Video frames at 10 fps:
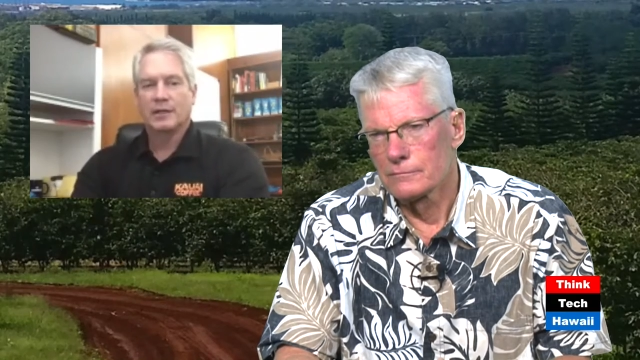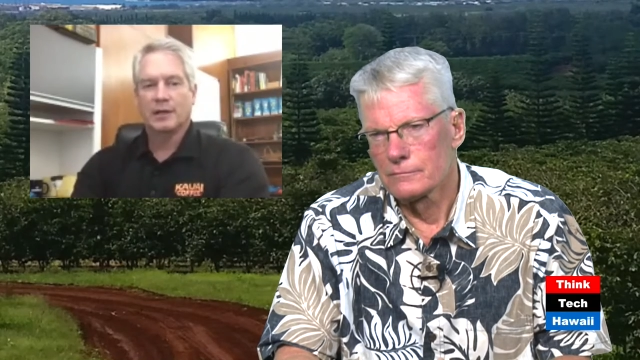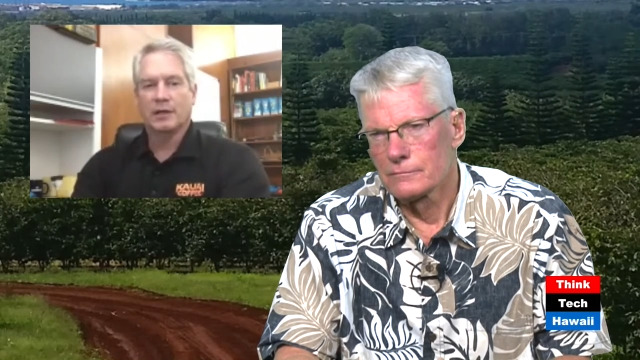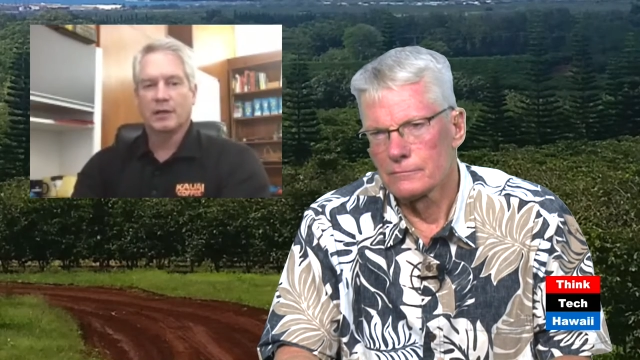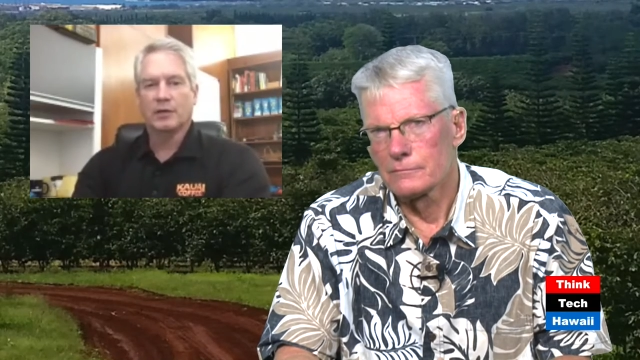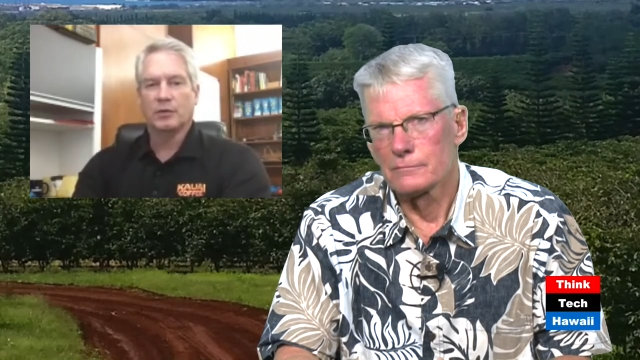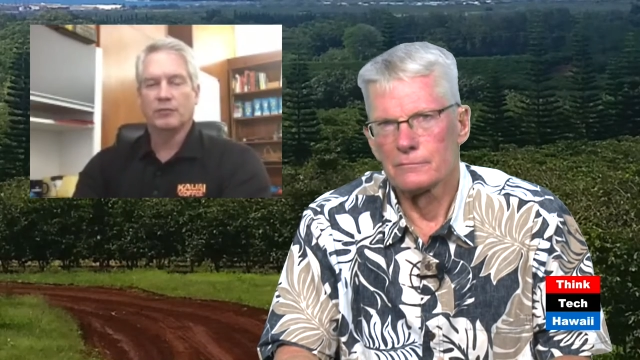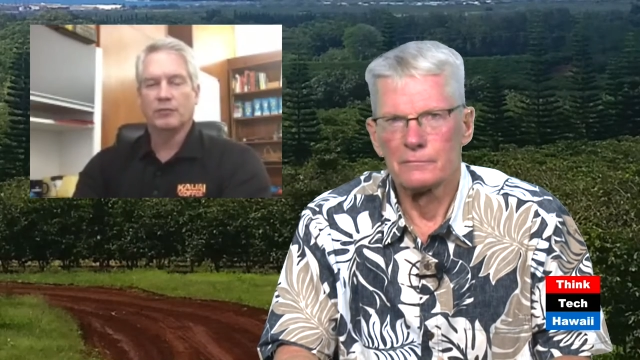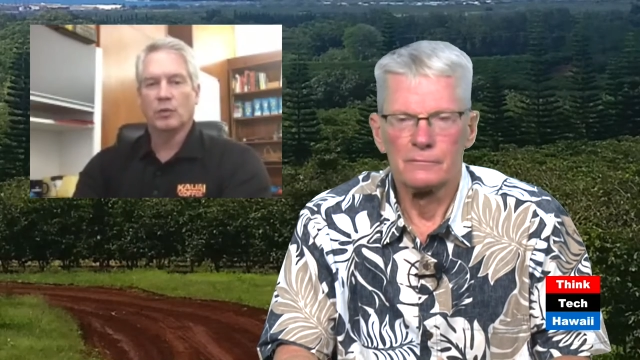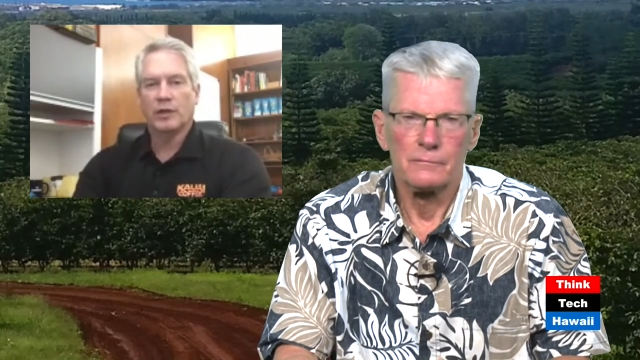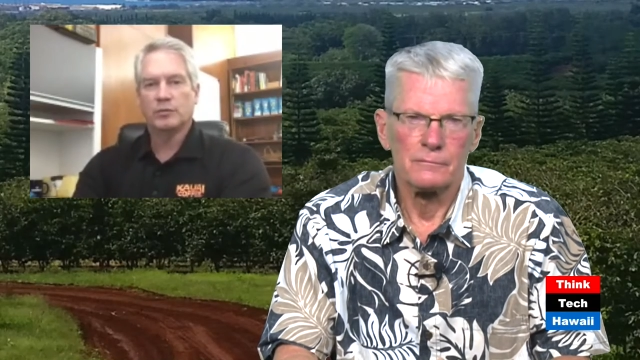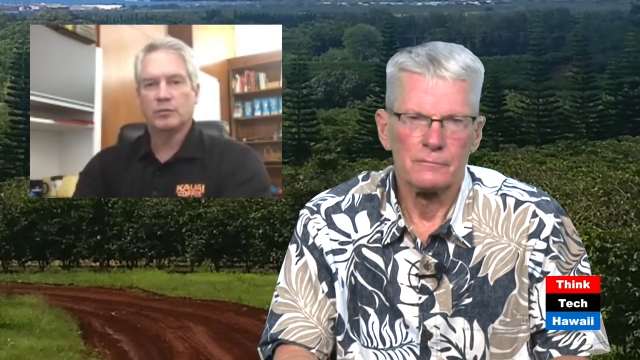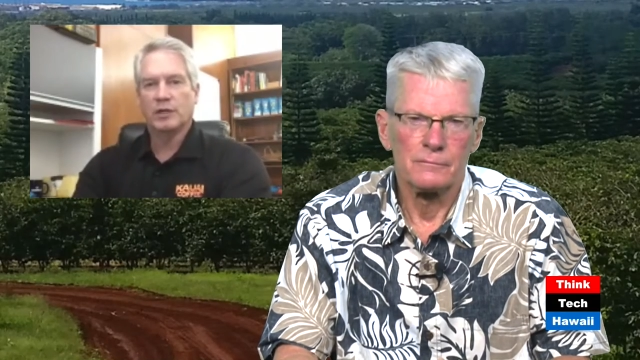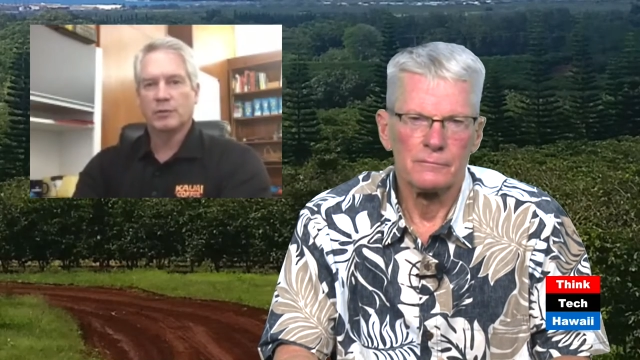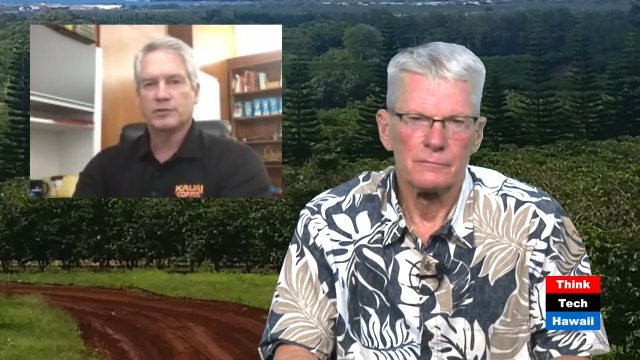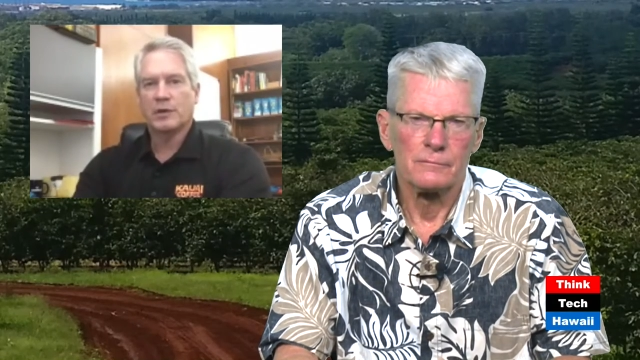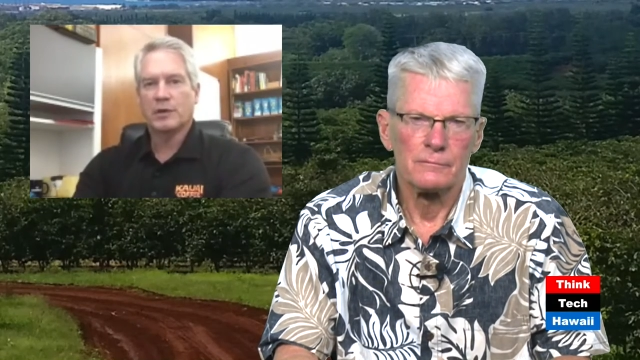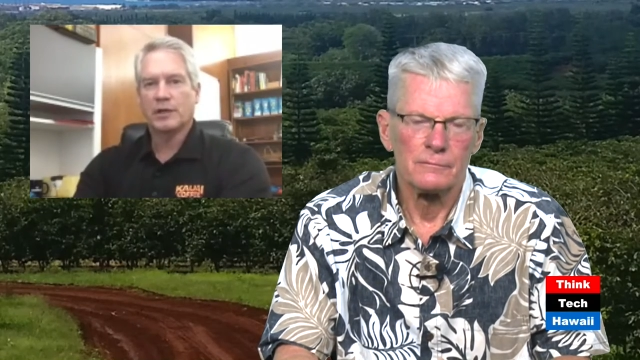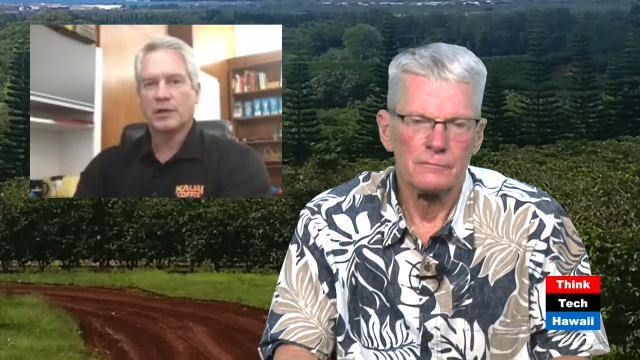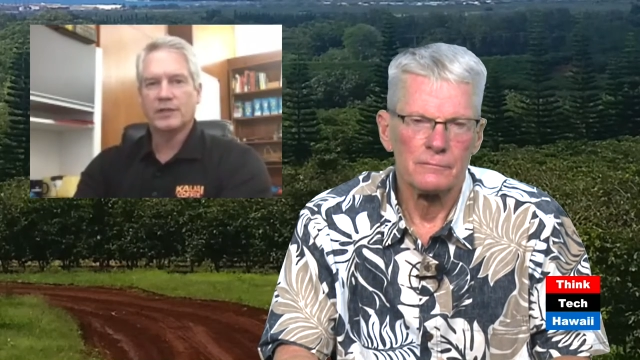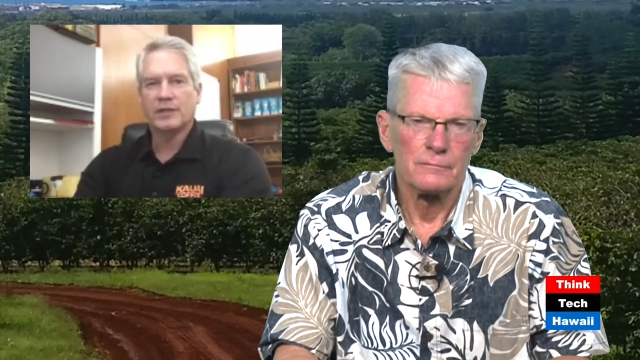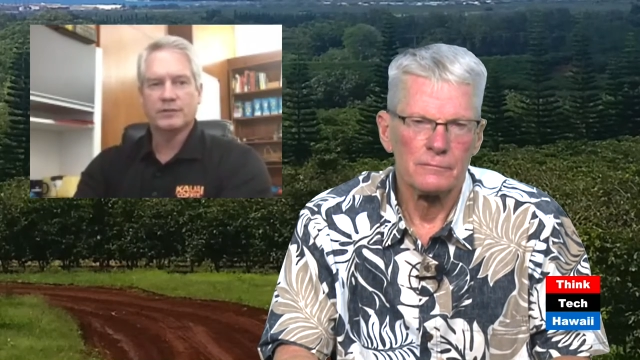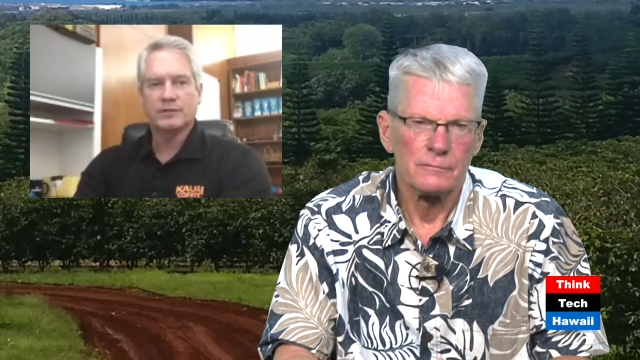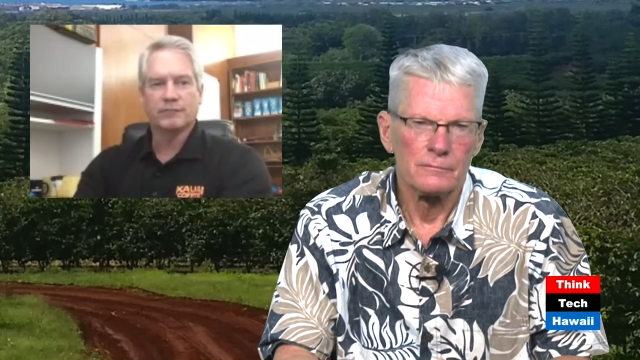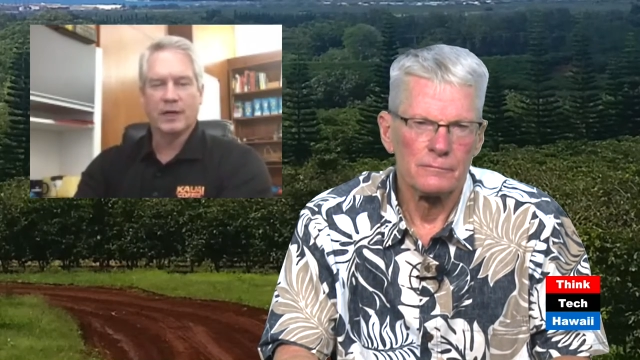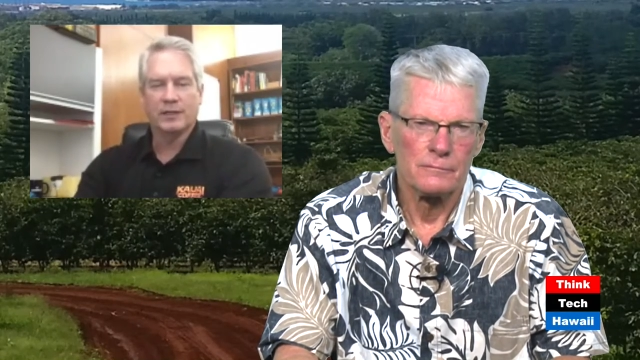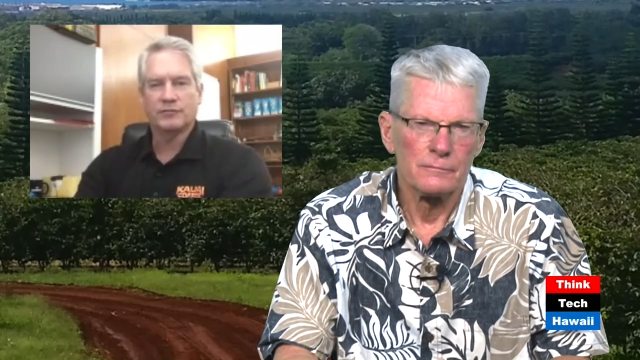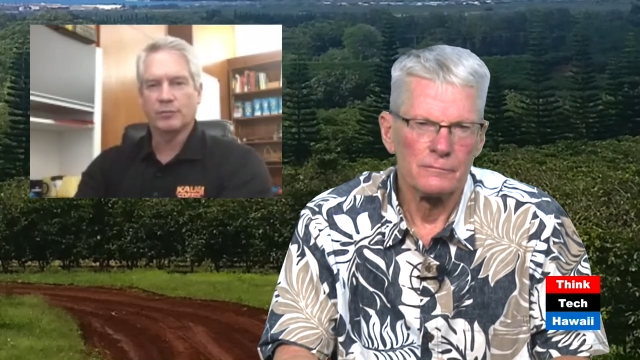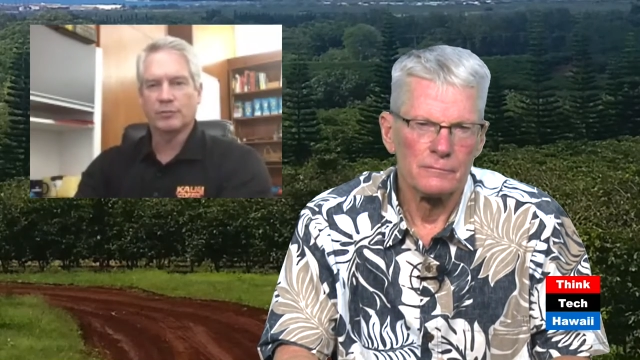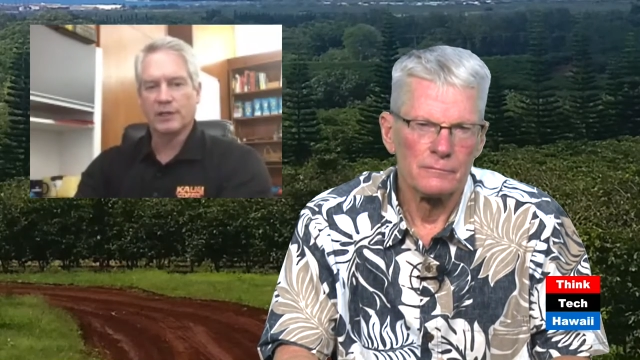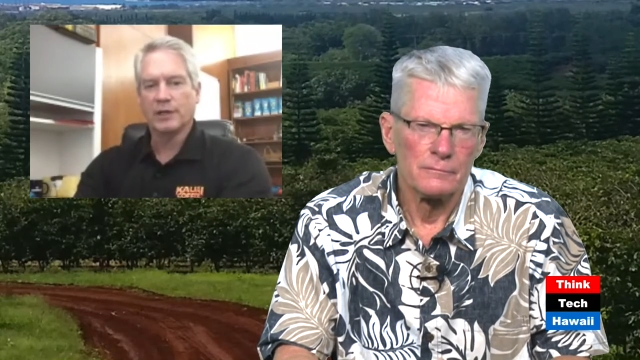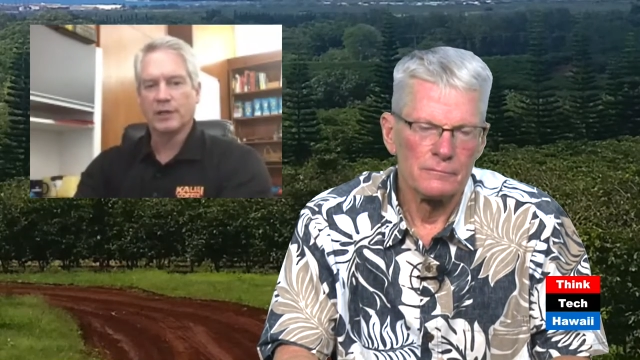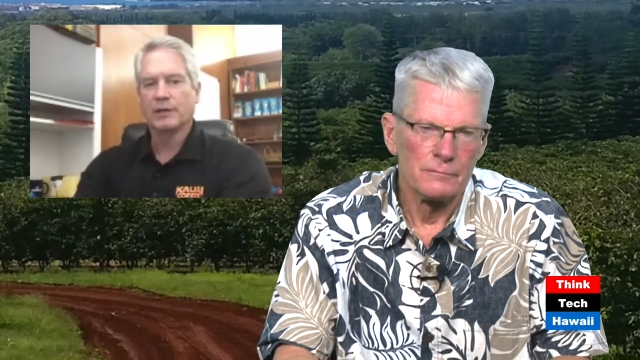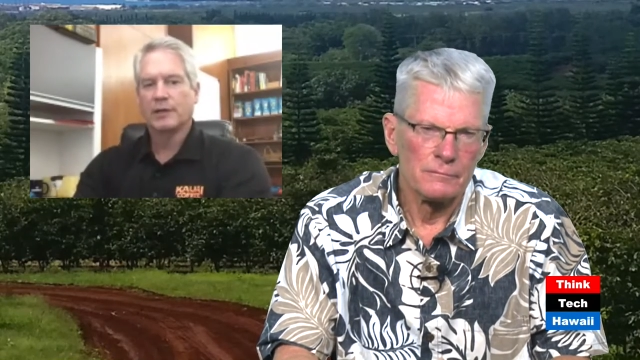Speaker 1: Uh, we even wanted to be able to spot invasive vines from the air.